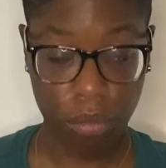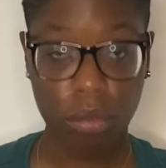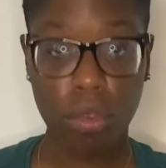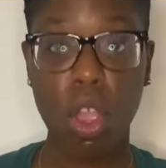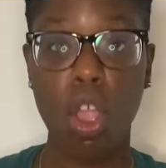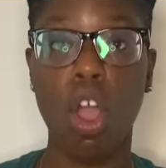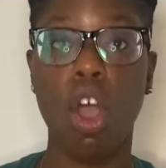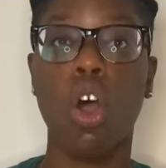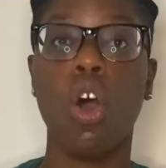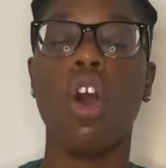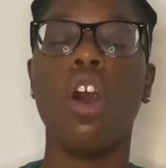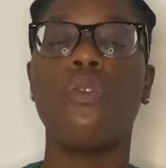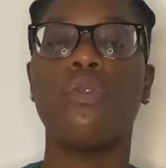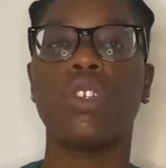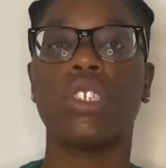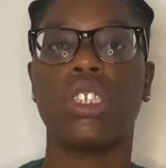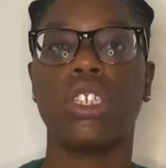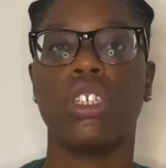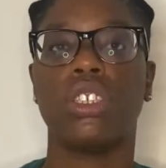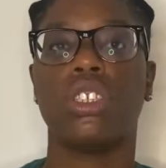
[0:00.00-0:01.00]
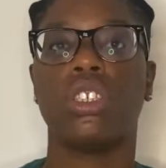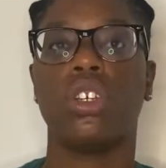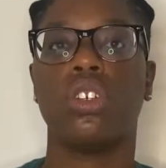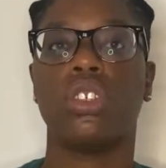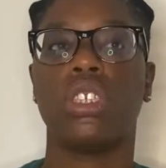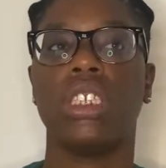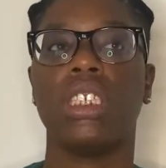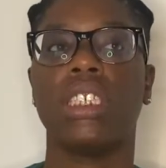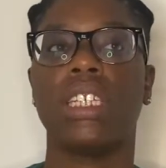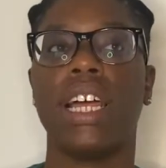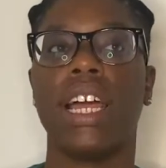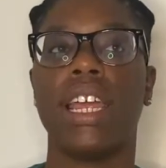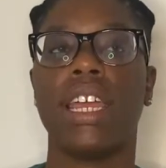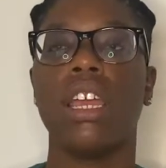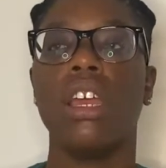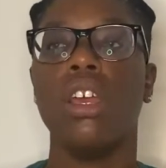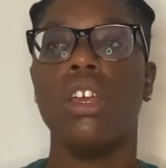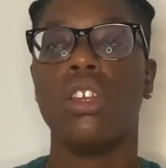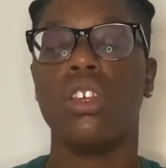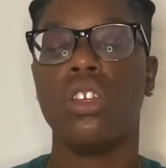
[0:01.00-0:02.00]
officer, so she's like,
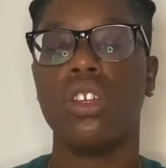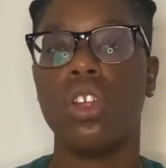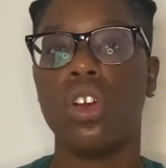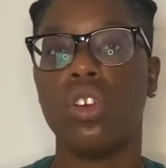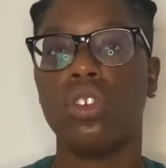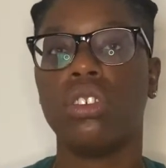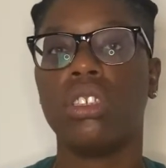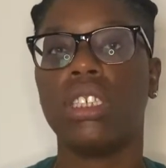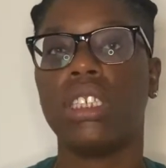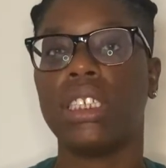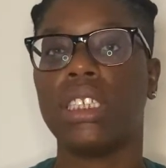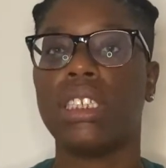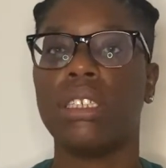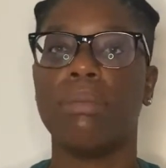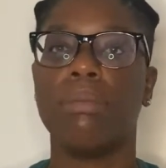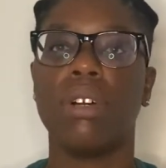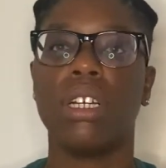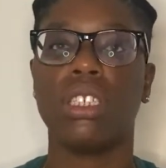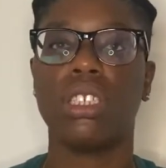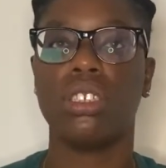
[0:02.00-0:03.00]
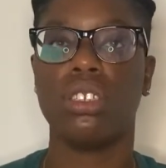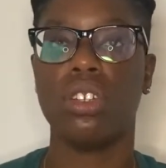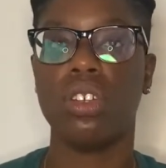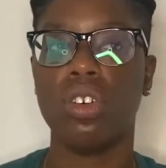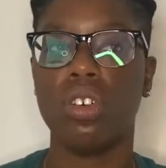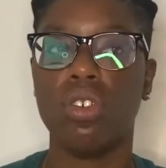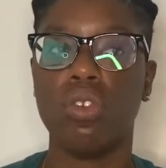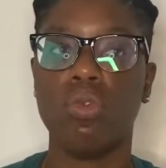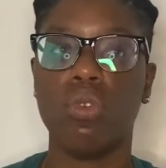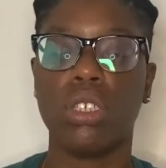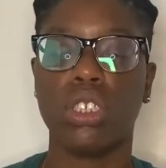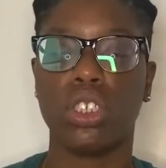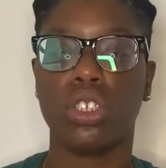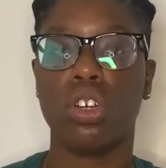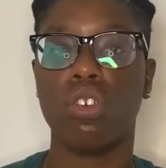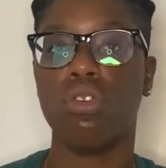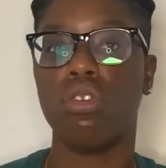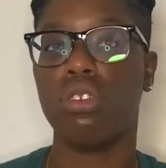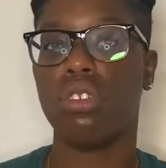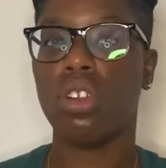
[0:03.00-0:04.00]
you know, Sissy must know what's
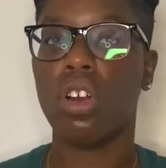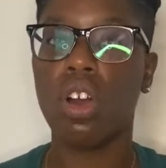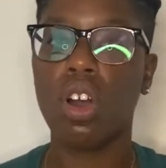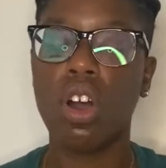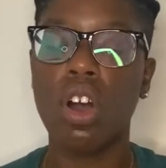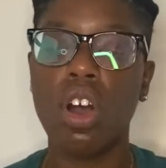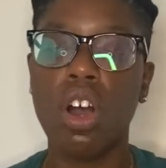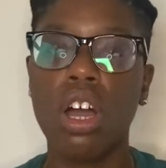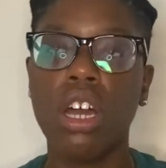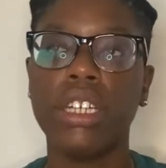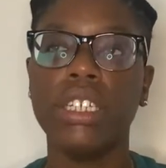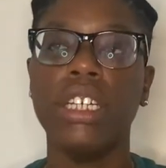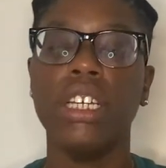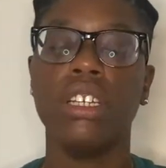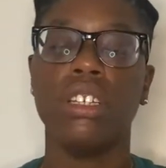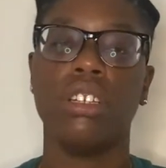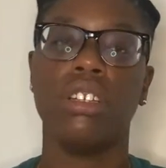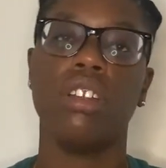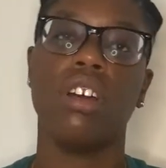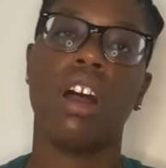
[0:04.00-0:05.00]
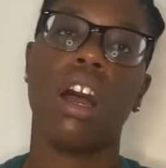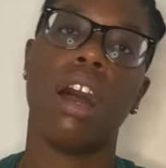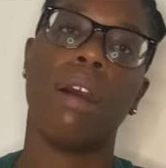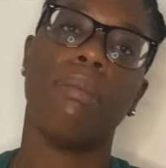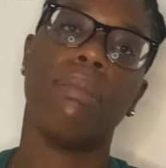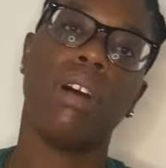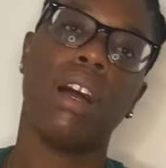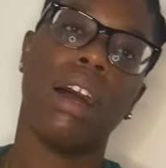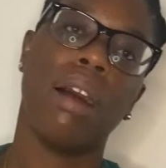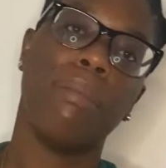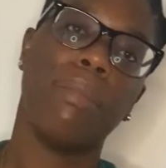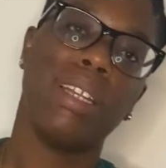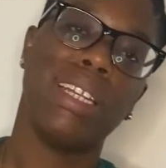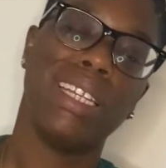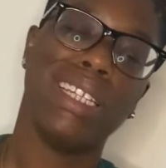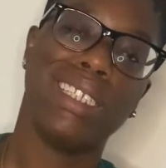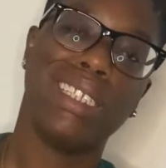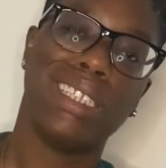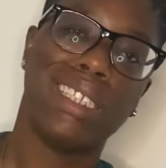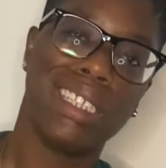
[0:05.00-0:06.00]
going on. You know, I'm gonna
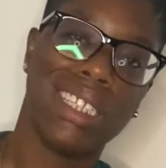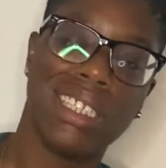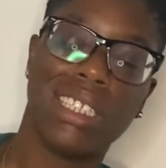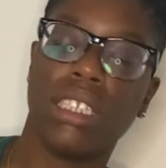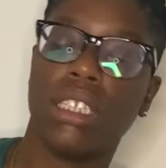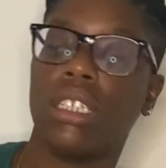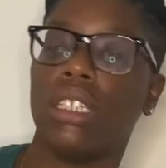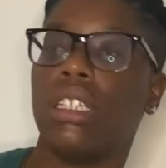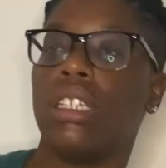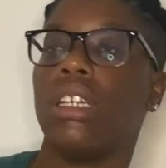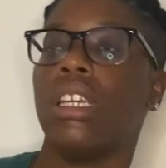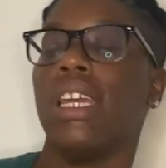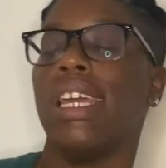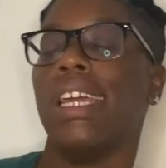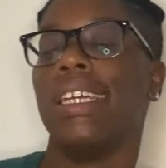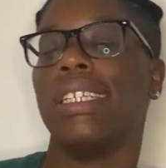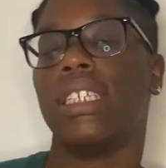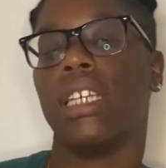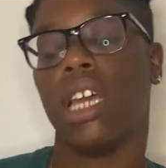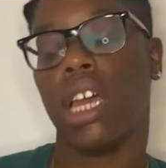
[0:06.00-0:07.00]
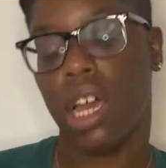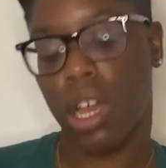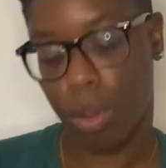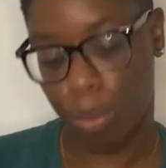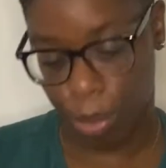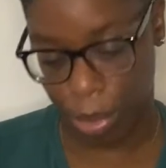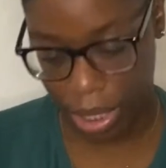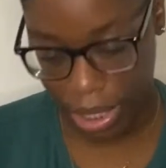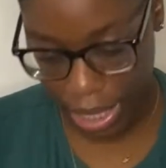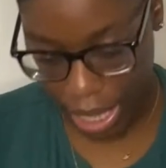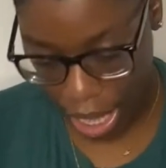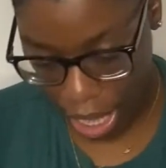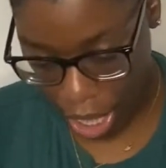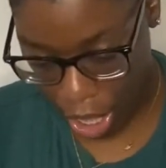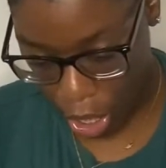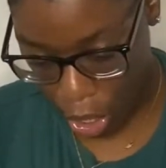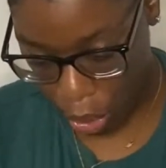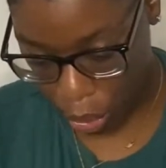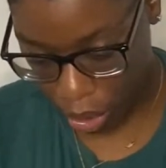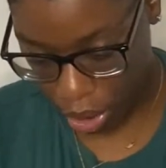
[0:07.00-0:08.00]
need Sissy to help me
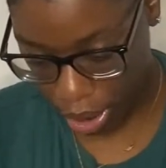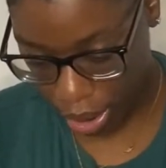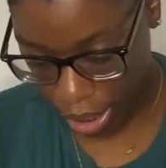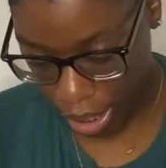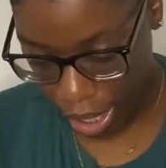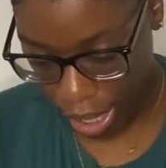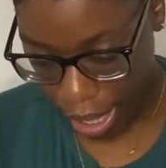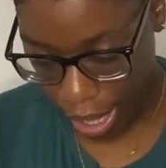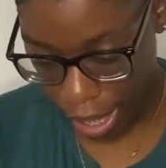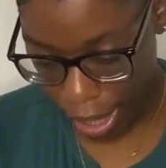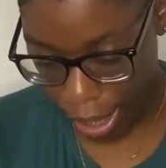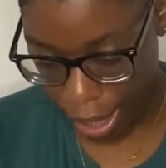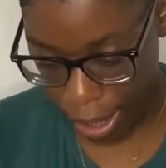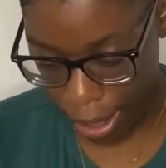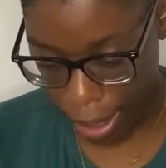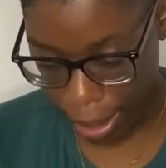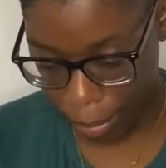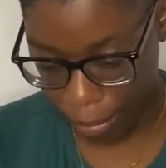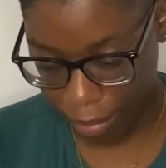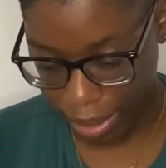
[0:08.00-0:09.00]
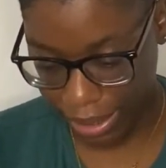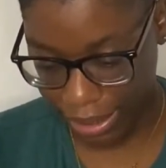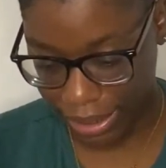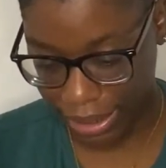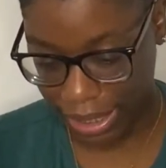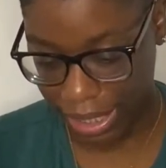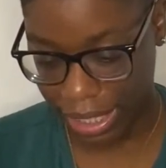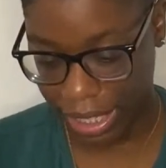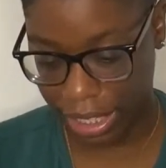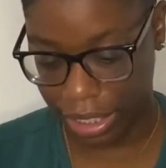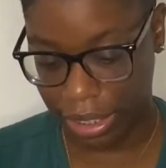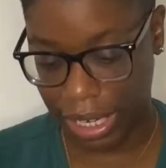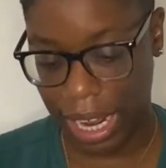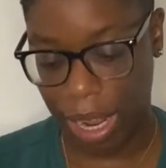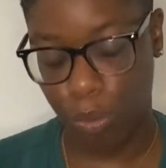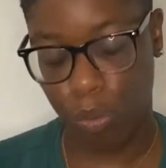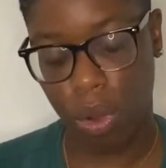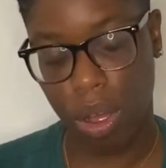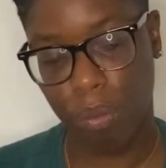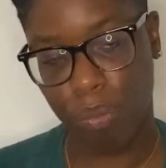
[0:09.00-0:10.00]
out. Let's see here.
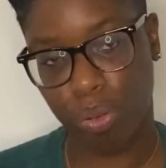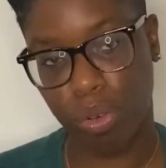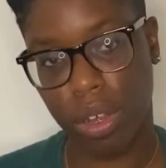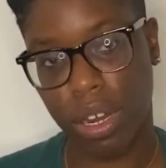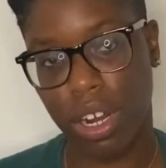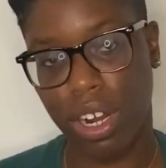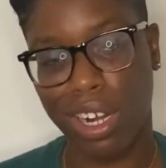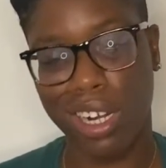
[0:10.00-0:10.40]
At one point, her